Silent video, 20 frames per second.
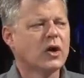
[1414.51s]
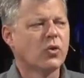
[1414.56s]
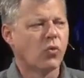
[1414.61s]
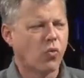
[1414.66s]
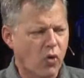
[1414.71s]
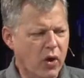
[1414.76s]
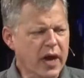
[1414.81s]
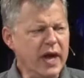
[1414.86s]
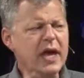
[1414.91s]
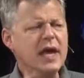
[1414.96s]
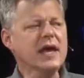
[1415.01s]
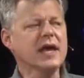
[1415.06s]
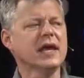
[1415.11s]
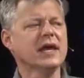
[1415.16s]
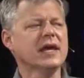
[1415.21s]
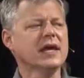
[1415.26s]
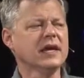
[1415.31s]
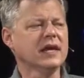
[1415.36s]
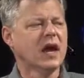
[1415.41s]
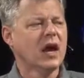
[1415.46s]

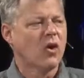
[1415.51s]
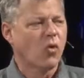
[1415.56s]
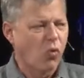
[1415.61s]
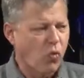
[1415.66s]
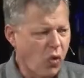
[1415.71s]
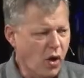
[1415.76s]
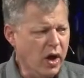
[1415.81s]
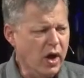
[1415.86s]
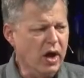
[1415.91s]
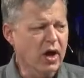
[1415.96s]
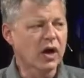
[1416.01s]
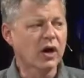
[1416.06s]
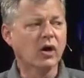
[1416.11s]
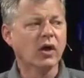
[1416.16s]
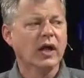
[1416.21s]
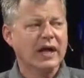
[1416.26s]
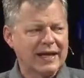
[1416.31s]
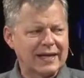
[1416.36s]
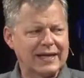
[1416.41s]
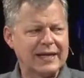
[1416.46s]
we will